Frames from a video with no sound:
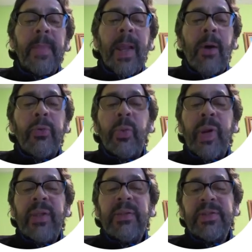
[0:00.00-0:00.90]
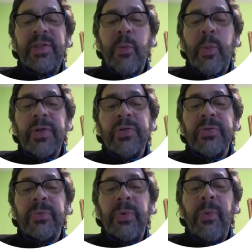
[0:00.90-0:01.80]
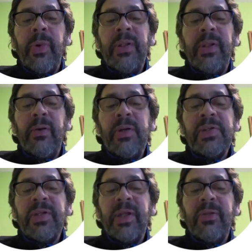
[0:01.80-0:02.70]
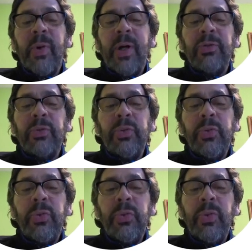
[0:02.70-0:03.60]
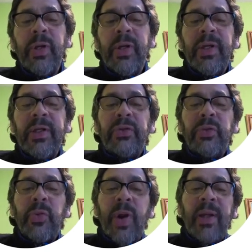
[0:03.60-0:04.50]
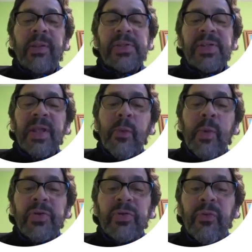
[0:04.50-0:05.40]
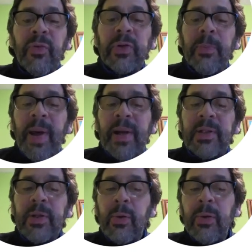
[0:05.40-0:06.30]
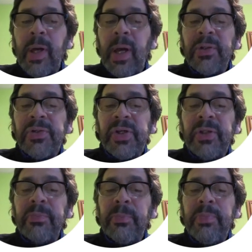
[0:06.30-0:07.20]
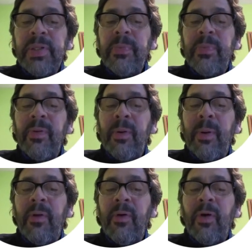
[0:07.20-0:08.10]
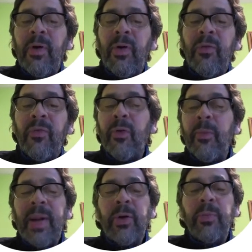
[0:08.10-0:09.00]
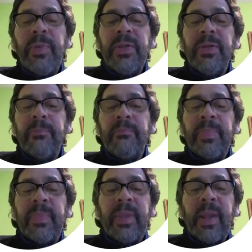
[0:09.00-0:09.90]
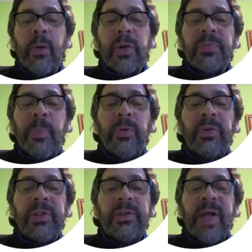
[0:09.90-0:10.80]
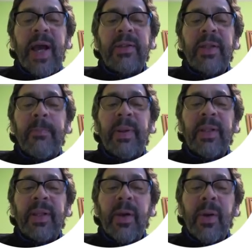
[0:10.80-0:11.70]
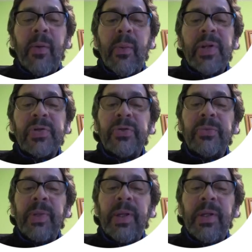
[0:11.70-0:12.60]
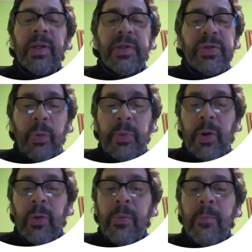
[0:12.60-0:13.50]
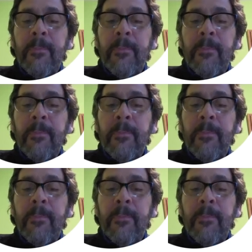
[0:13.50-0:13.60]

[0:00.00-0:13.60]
How you get this equation? Well, the only thing that you have to do is to write the same equation for the particle and change B for minus B. The corresponding time-dependent equation is shown below.